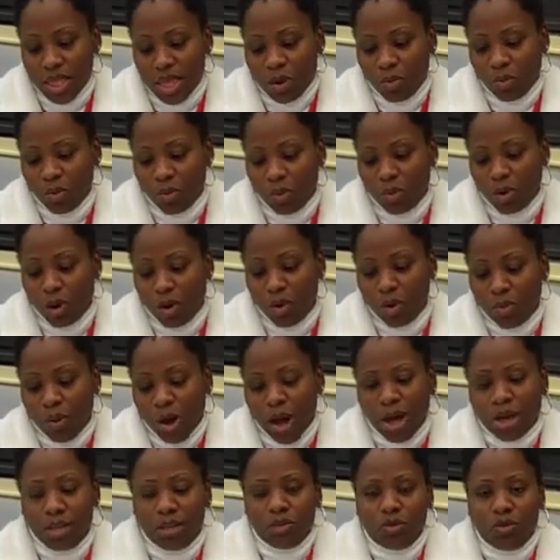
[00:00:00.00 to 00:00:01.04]
then we will go
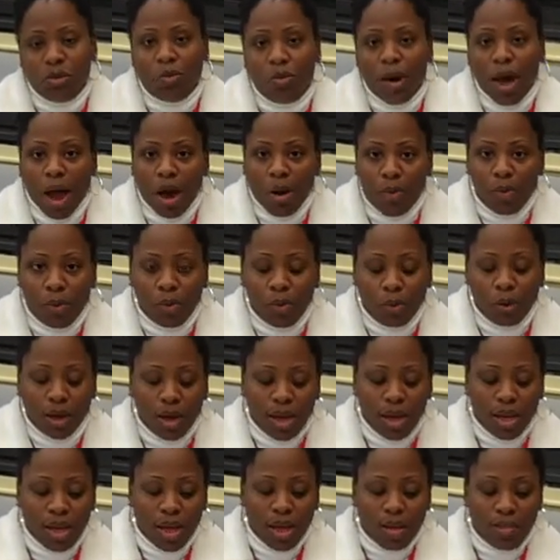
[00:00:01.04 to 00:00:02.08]
right into a
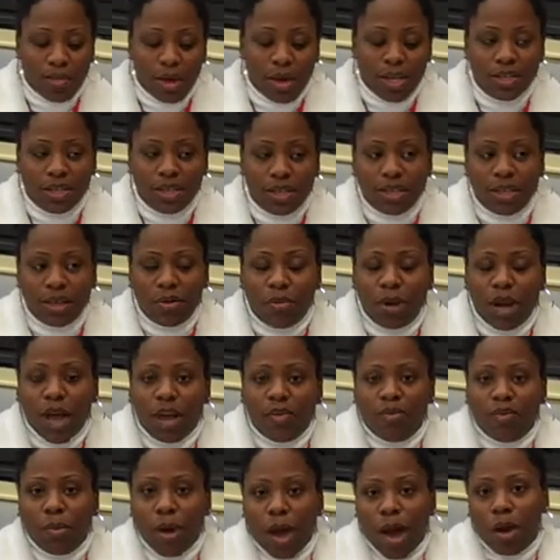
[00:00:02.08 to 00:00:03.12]
PowerPoint, and basically I'm going to
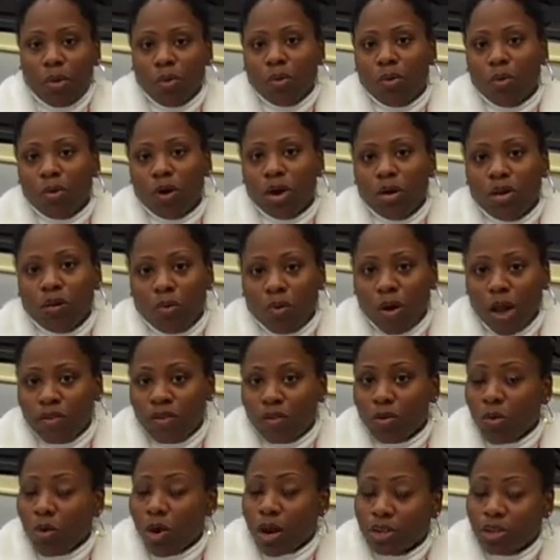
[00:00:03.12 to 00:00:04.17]
have a PowerPoint on
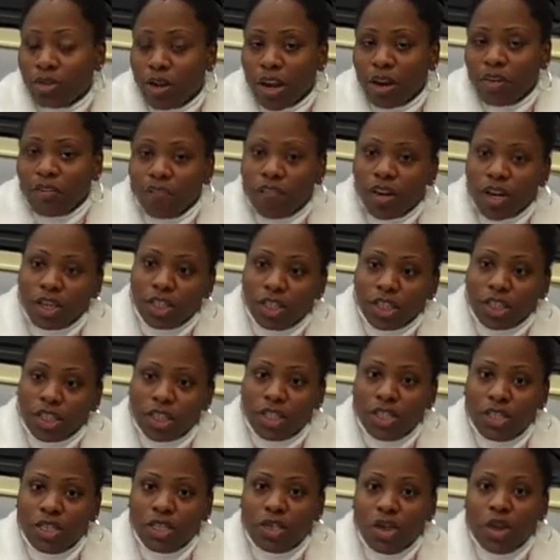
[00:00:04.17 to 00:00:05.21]
graph and quadratic
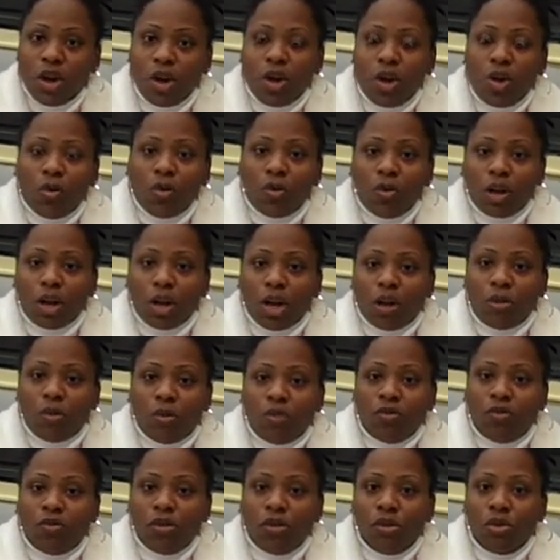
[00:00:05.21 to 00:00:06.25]
functions. We're going to
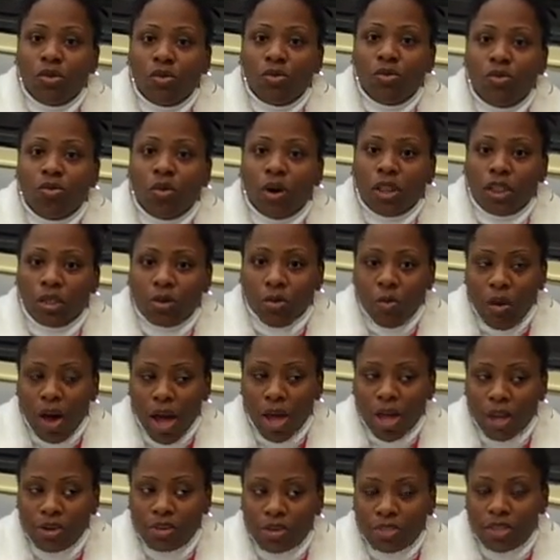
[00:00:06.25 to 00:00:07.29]
review what the
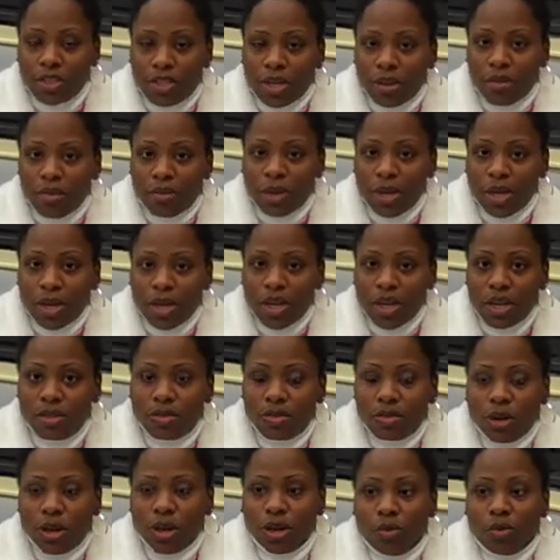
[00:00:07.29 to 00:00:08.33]
y-intercept
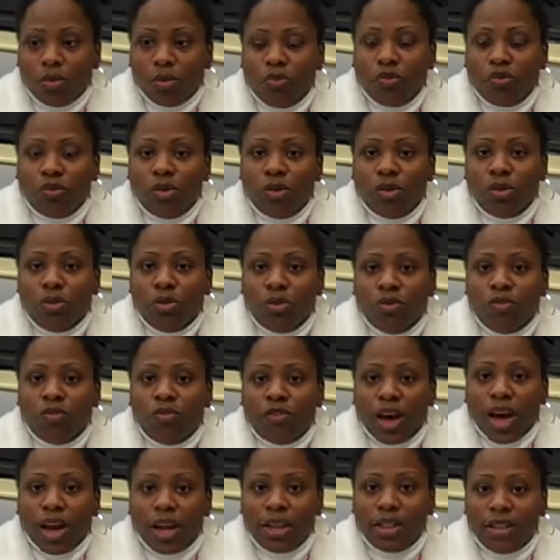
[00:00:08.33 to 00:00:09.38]
is. We're going to review
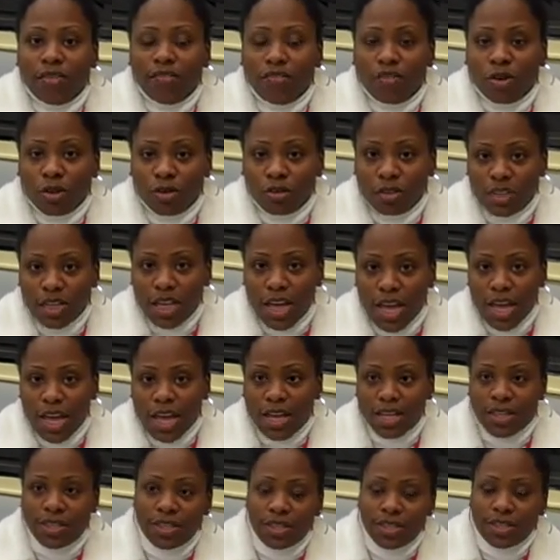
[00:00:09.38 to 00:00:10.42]
finding the
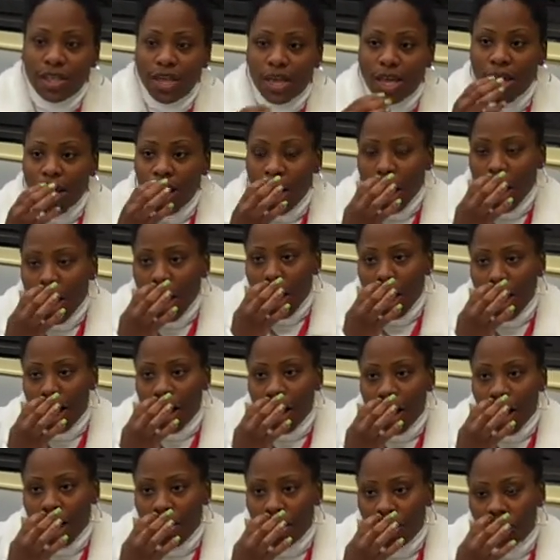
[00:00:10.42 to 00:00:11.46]
vertex,
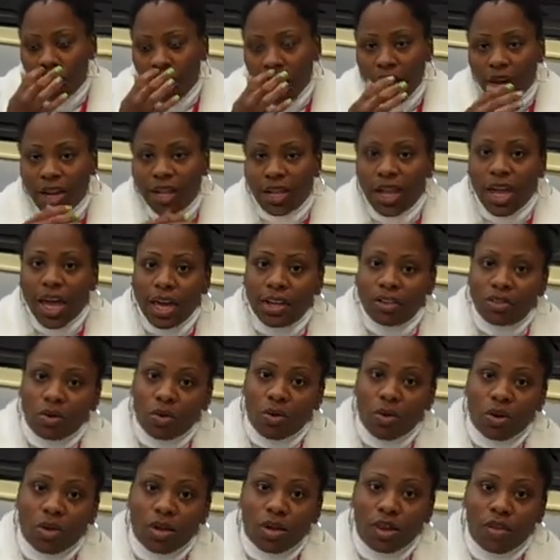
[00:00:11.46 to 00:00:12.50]
finding the
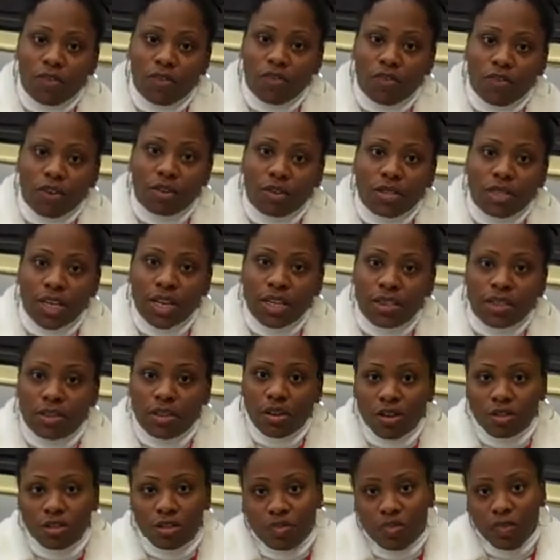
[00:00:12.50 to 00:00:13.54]
x-coordinate of the vertex,
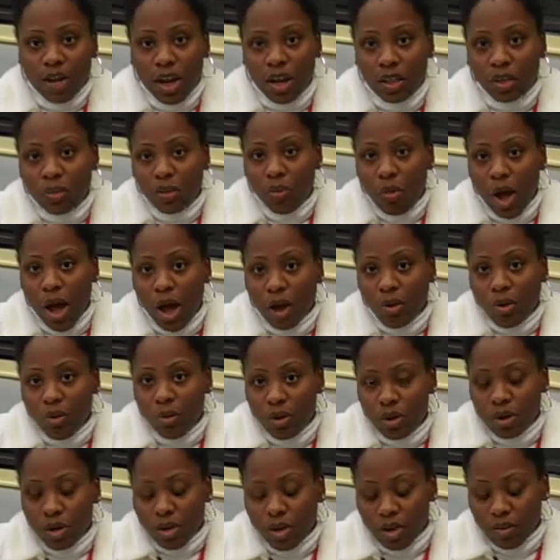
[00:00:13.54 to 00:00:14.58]
and also finding the
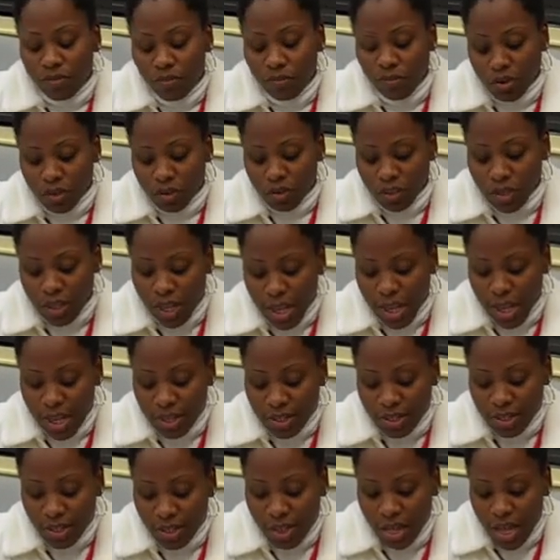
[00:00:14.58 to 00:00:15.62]
y-coordinate of the
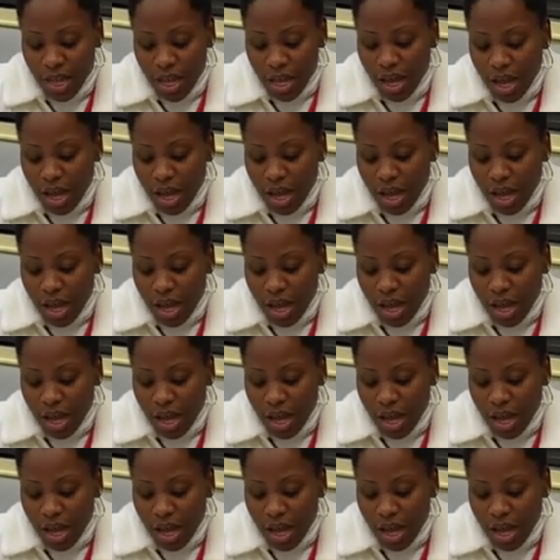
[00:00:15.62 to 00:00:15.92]
vertex.